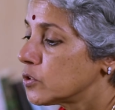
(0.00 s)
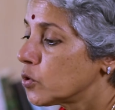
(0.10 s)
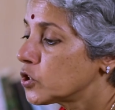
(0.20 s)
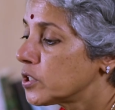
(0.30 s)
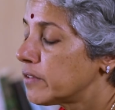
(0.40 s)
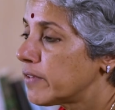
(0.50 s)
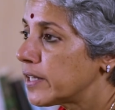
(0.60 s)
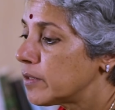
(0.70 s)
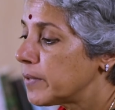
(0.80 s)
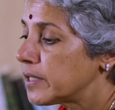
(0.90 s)
social,
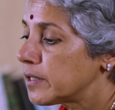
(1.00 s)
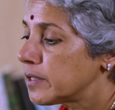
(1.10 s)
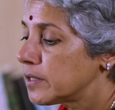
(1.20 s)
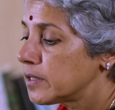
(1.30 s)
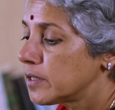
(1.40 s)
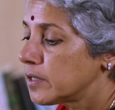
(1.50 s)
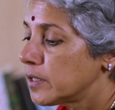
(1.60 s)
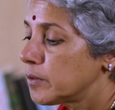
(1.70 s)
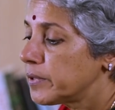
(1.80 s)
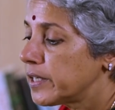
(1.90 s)
environmental,
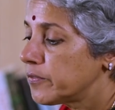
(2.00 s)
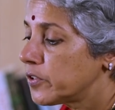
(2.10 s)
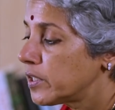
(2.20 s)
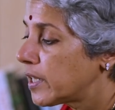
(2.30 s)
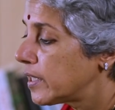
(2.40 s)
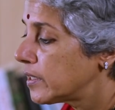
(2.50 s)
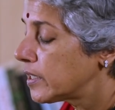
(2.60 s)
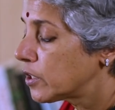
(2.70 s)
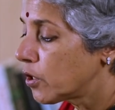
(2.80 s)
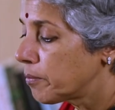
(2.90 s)
behavioral and
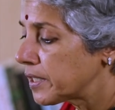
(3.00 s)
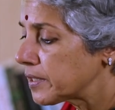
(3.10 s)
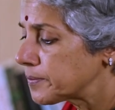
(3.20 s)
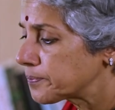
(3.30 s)
economic.